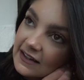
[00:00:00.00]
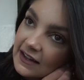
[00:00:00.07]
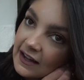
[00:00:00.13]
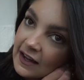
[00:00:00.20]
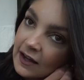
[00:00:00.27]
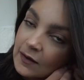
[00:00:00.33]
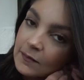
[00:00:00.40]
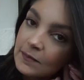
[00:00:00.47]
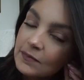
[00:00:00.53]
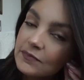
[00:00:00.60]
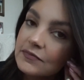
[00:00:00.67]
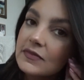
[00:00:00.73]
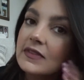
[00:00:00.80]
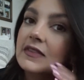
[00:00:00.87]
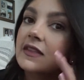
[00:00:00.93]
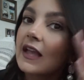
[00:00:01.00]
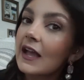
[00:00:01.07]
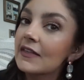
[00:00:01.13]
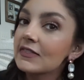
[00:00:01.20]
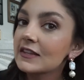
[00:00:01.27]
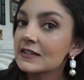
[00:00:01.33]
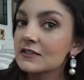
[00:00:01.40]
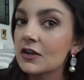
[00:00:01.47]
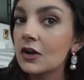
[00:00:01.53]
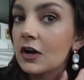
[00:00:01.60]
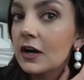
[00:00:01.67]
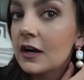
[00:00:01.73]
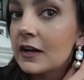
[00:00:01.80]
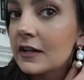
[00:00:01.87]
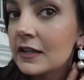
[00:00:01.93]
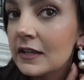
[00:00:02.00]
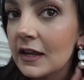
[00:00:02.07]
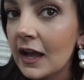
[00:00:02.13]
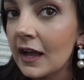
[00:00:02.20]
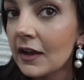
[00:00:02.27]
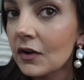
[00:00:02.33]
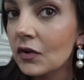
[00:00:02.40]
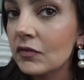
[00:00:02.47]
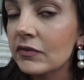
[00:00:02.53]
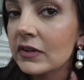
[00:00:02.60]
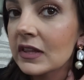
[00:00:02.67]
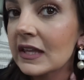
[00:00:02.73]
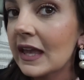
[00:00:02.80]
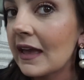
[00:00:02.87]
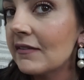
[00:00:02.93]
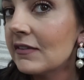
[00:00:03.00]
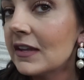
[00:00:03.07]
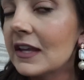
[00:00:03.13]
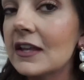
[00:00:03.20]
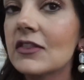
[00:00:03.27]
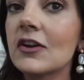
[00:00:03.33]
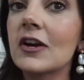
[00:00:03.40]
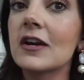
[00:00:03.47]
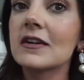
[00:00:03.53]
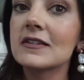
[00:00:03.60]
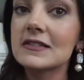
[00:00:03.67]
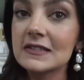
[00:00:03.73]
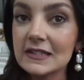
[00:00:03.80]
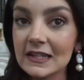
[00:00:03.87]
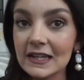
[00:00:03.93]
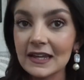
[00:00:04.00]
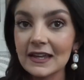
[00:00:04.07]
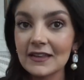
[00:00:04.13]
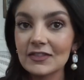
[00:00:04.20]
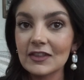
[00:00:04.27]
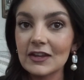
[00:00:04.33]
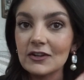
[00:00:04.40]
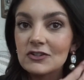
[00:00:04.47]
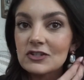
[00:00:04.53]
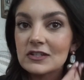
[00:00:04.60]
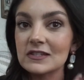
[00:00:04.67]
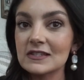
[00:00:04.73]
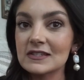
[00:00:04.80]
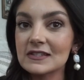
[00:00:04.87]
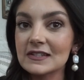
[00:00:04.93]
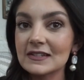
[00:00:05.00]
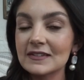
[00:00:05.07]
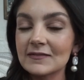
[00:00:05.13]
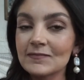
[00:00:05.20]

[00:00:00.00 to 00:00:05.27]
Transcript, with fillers: Um, and these are not overly heavy either. See, they're just